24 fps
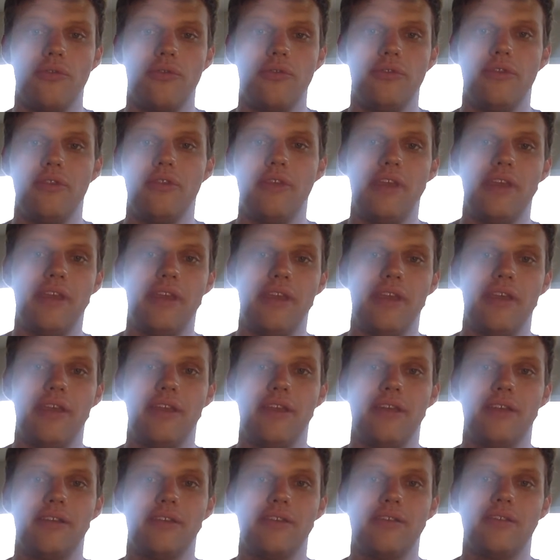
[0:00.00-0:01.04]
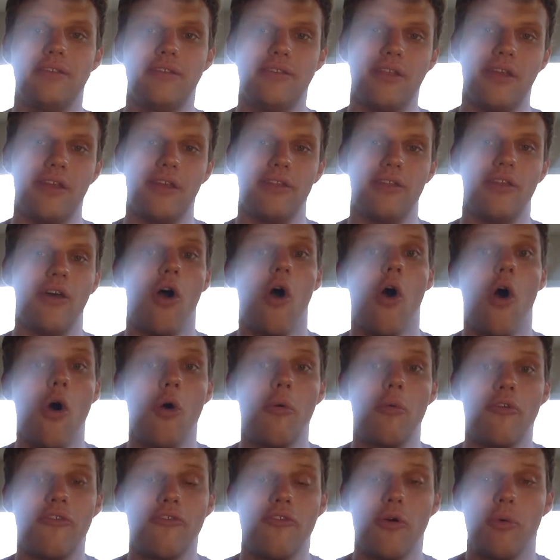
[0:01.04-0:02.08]
the
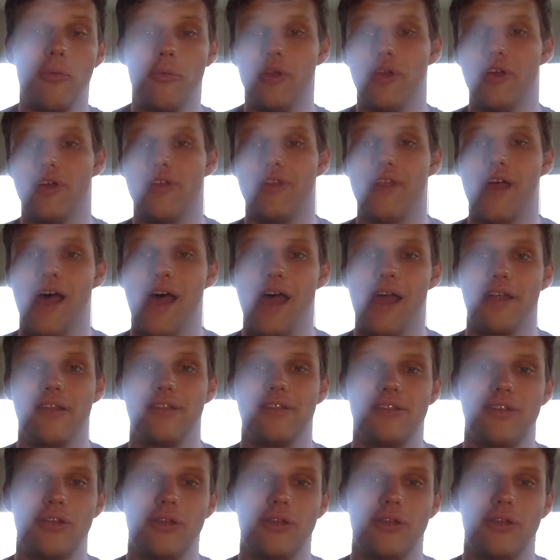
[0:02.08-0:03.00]
homophobia that